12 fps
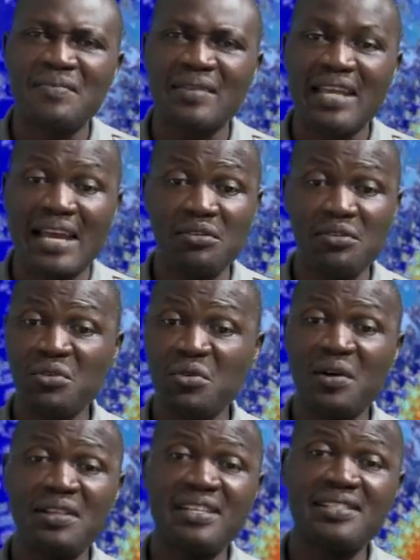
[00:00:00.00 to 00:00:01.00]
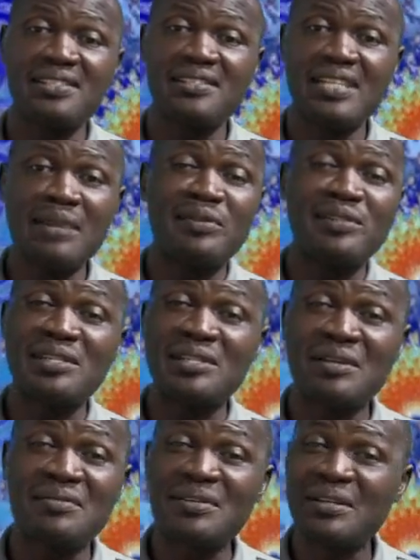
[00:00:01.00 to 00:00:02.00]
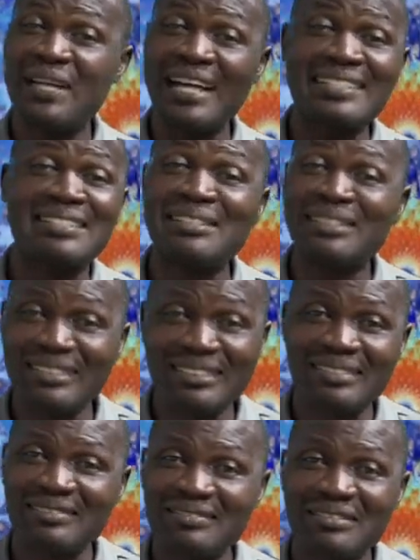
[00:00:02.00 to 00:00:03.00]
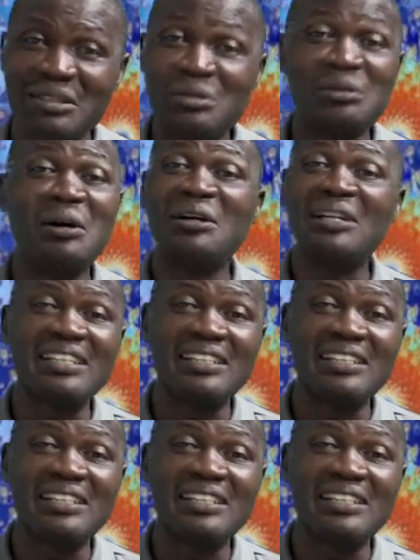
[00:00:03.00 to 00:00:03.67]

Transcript: I don't know what this deputy governor has done wrong.